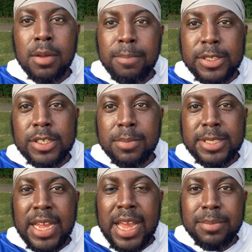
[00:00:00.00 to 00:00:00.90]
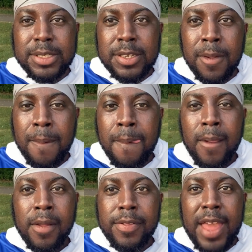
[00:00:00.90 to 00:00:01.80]
But sometimes
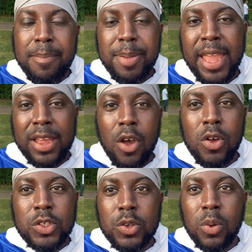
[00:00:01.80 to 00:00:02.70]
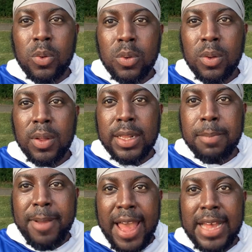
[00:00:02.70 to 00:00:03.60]
that pain also in the
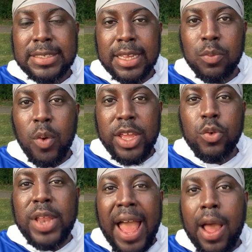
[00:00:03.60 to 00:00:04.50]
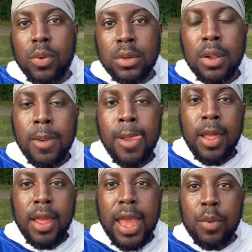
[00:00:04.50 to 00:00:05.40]
past can weigh you down.
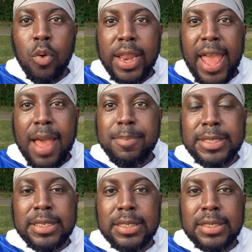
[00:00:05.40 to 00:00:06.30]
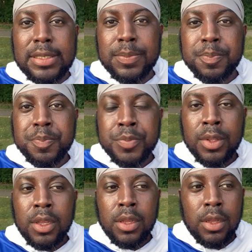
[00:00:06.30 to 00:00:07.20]
And what happens is
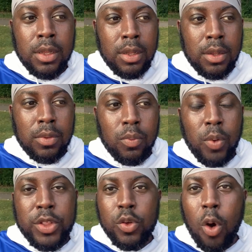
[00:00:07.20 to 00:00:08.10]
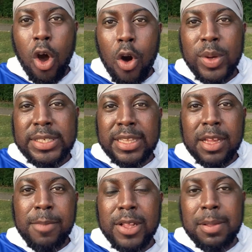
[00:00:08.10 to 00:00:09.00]
when you always think
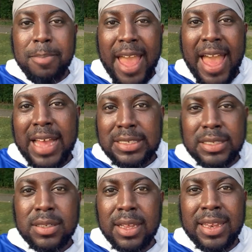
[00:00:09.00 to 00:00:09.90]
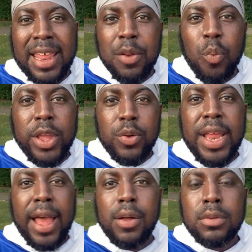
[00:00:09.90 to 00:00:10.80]
about the past and let it weigh you
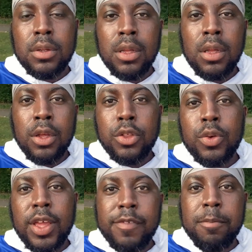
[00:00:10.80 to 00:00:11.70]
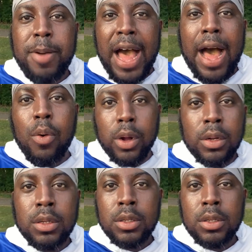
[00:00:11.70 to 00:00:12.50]
down, you're giving power